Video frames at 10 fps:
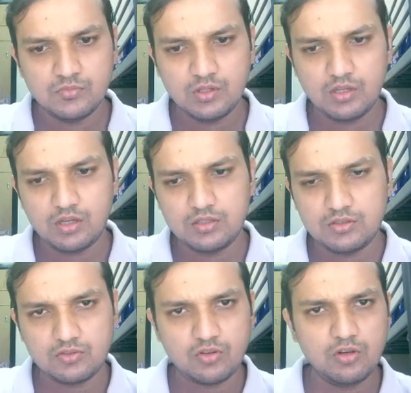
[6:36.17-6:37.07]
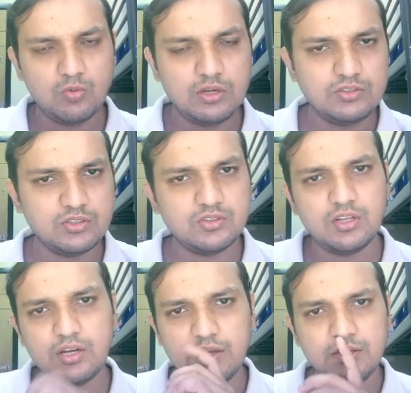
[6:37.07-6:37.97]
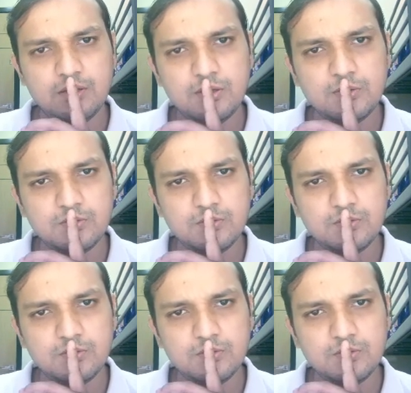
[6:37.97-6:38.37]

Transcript: Yeah, just only 1, 6 and 9 here.